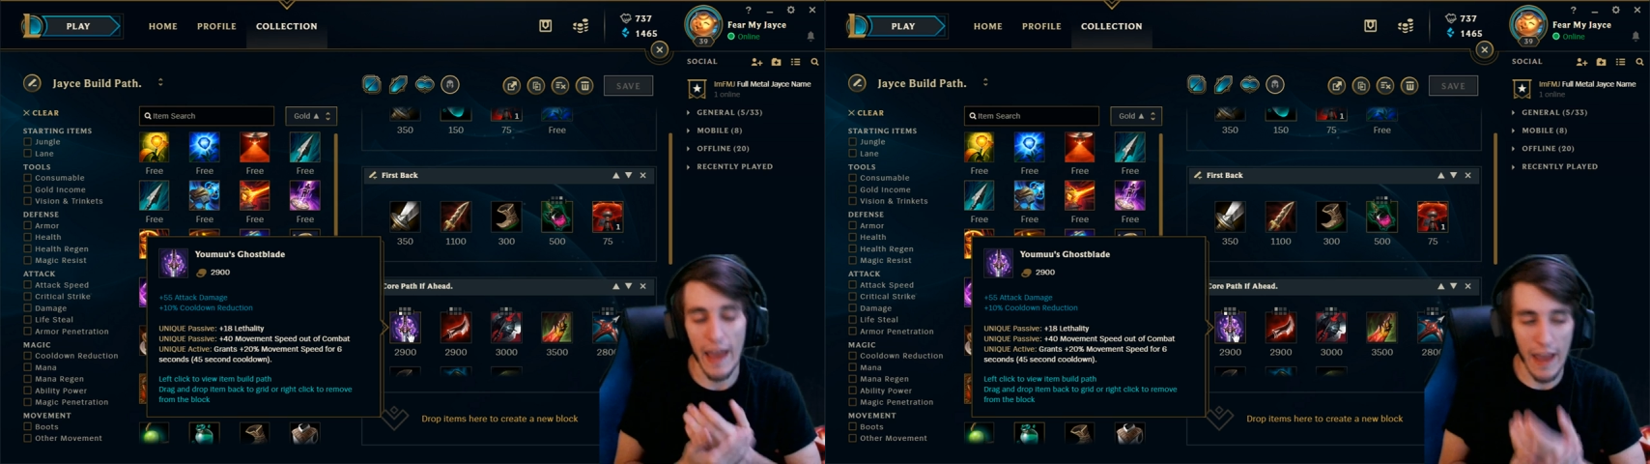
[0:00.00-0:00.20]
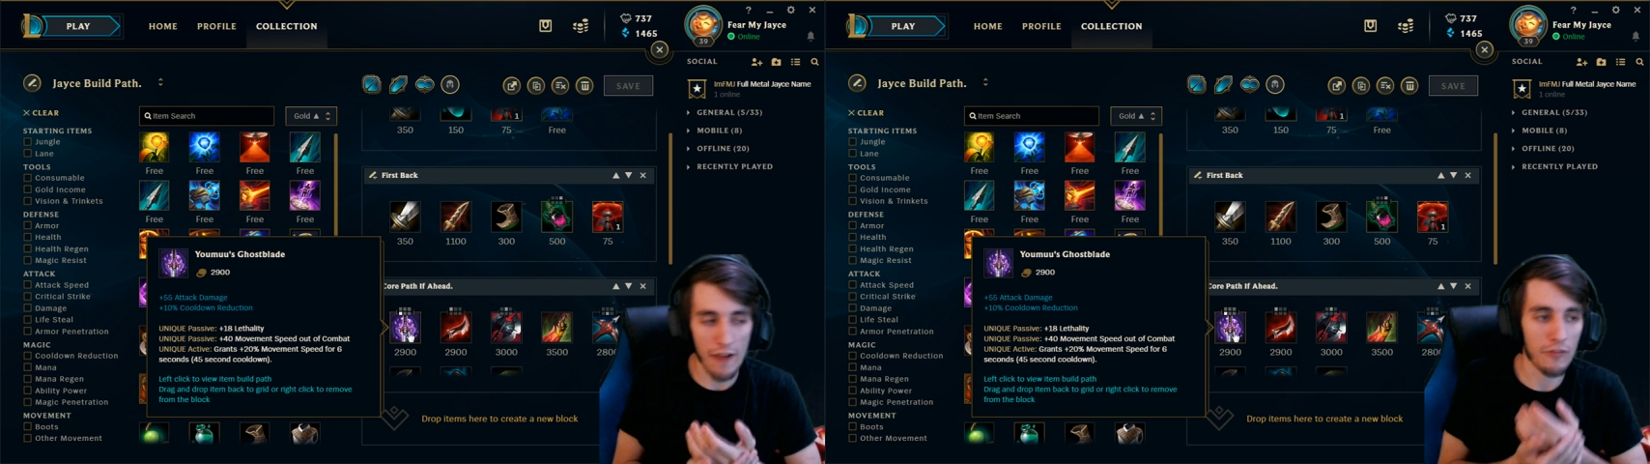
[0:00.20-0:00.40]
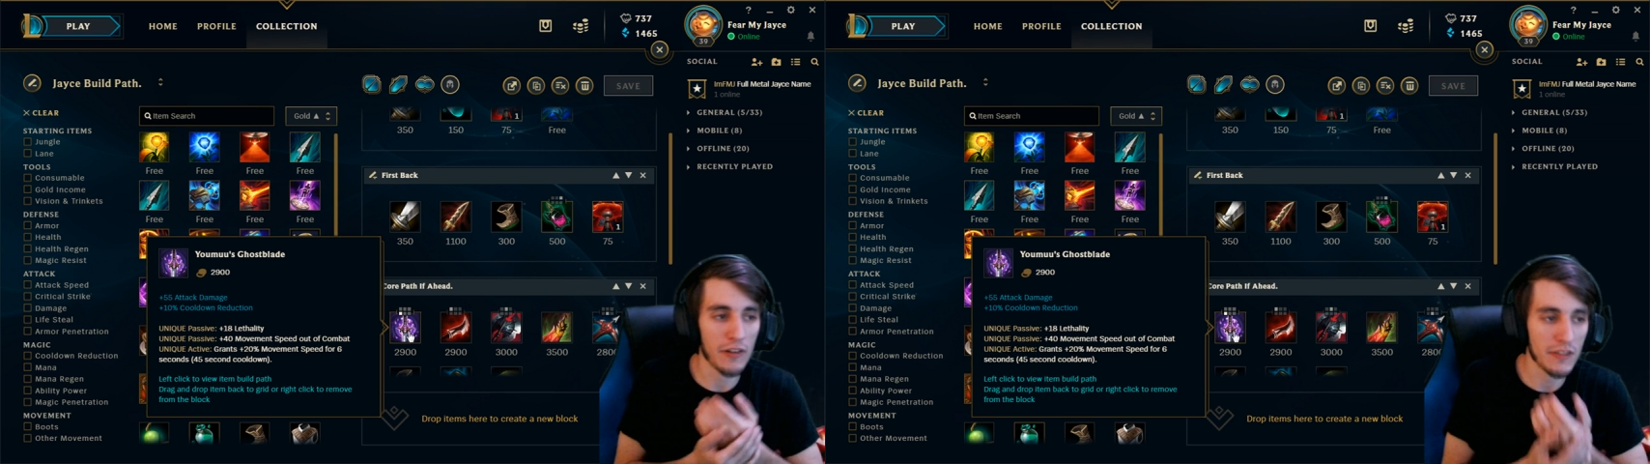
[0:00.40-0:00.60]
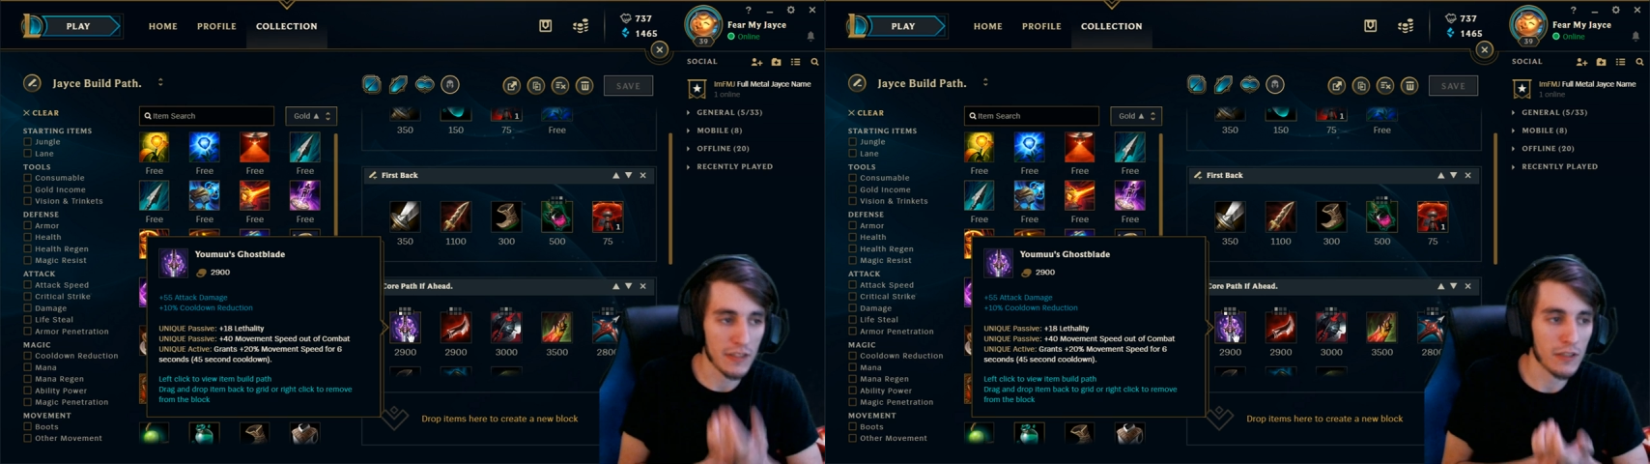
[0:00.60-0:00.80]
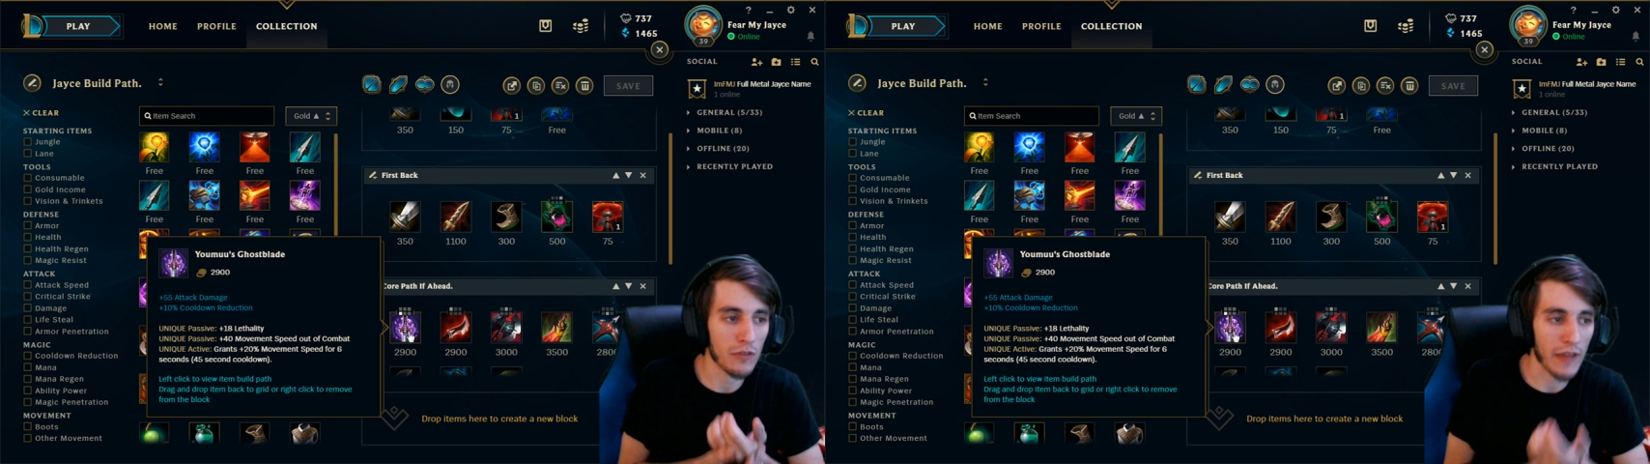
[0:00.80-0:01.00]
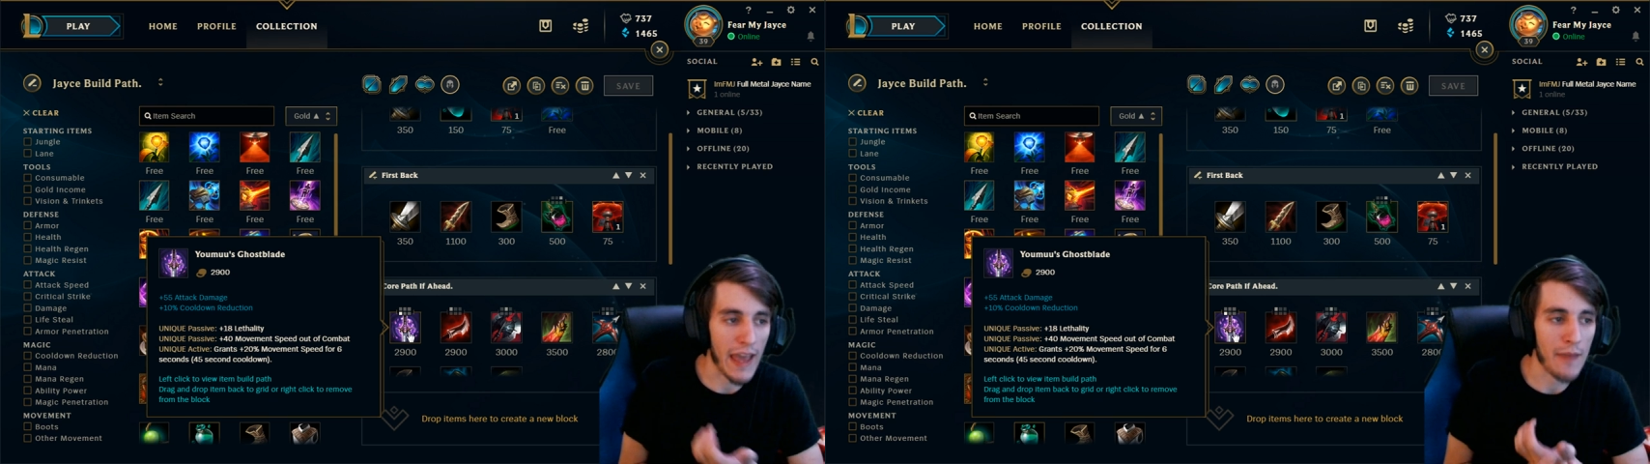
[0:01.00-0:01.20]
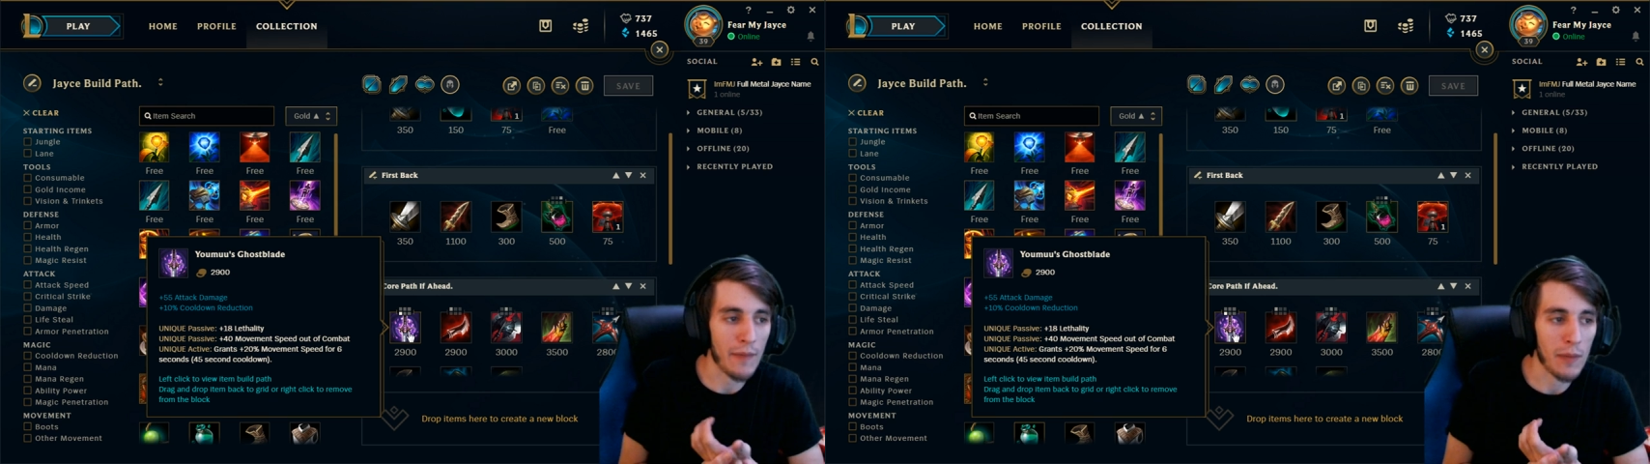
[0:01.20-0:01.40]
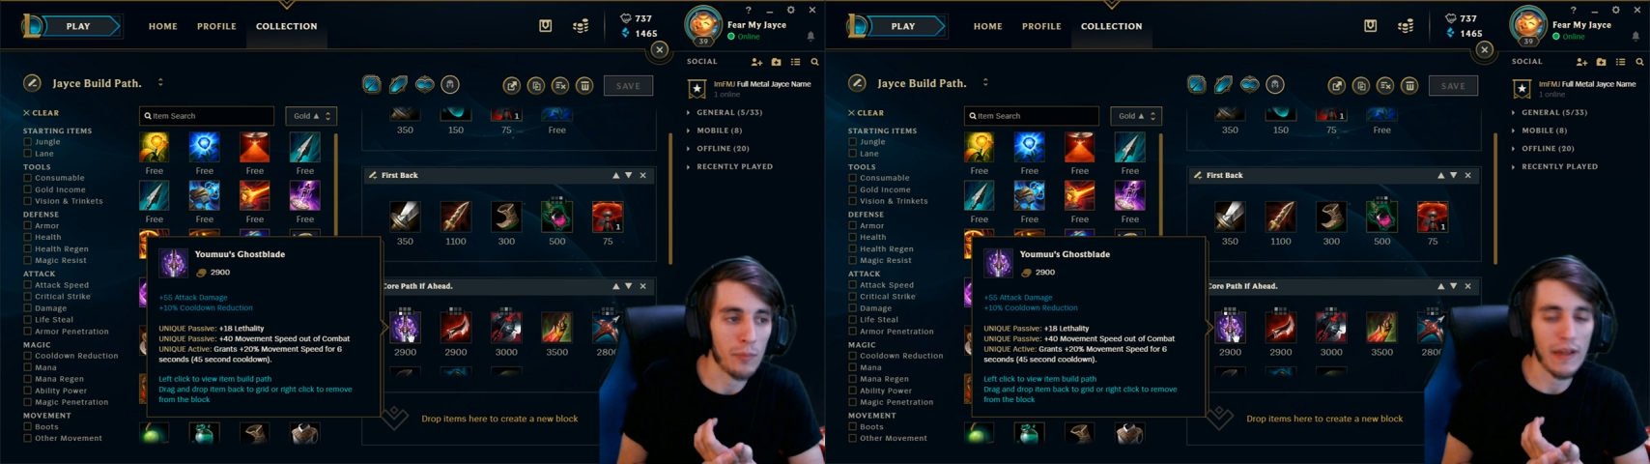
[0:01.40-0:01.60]
Every single game
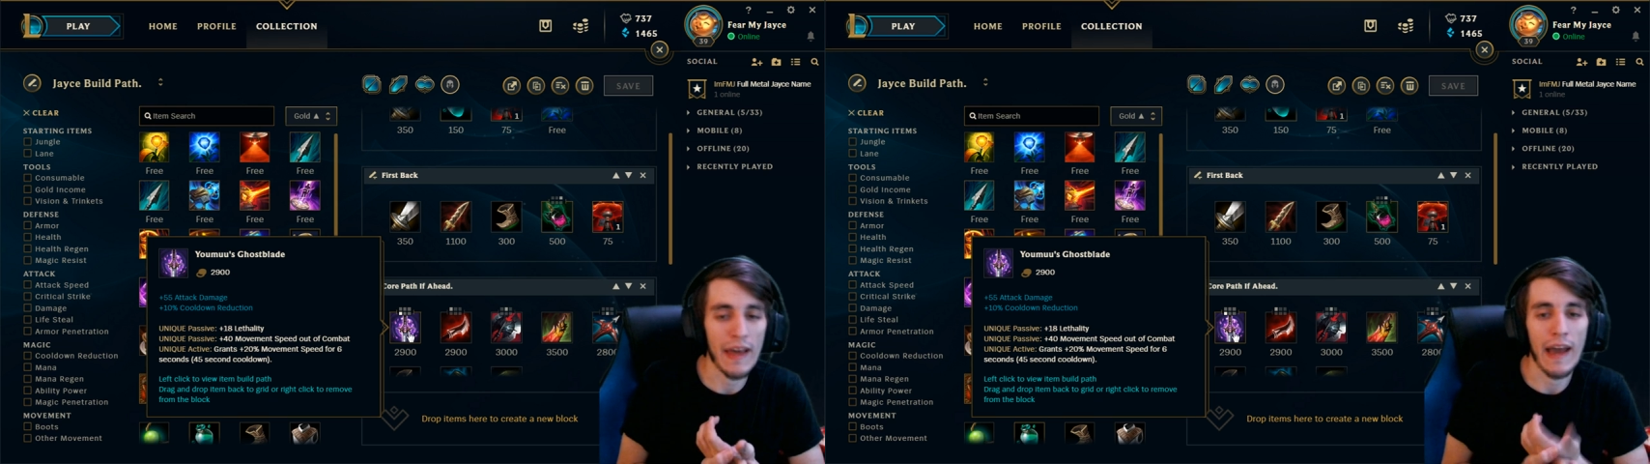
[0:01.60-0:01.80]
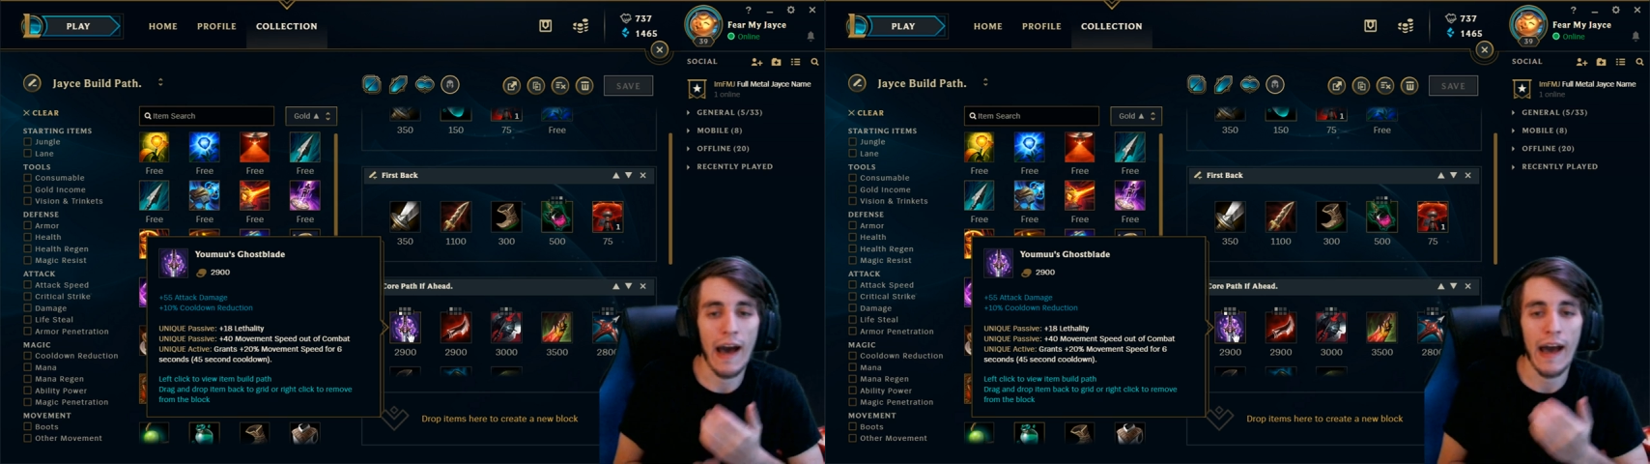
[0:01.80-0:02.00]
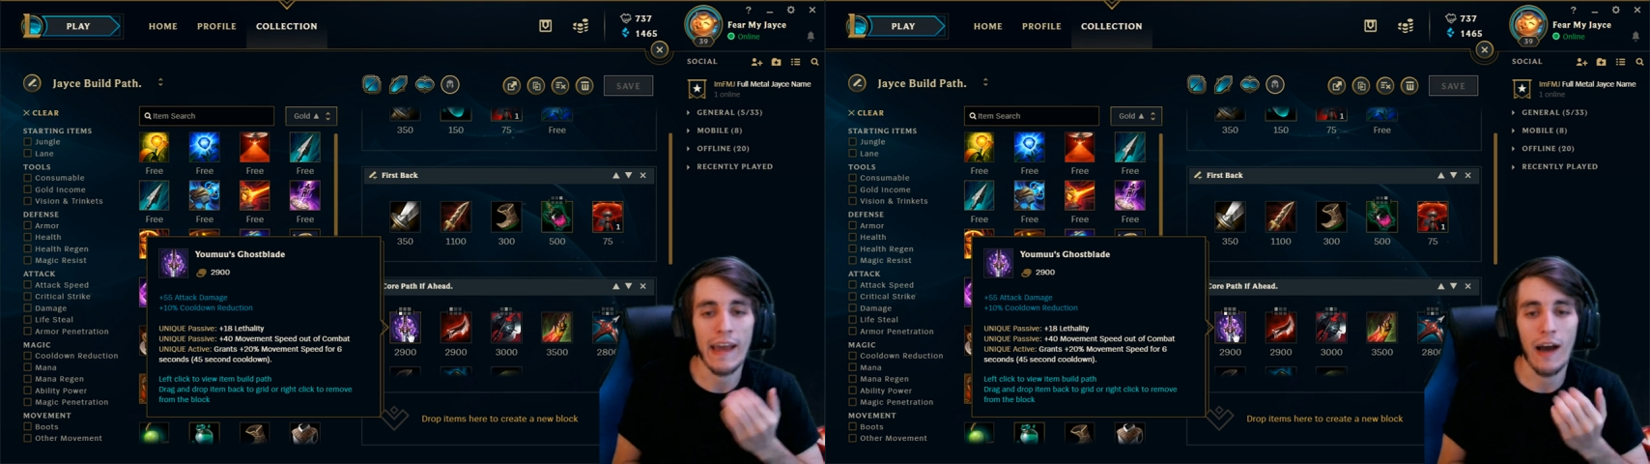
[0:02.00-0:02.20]
I play, I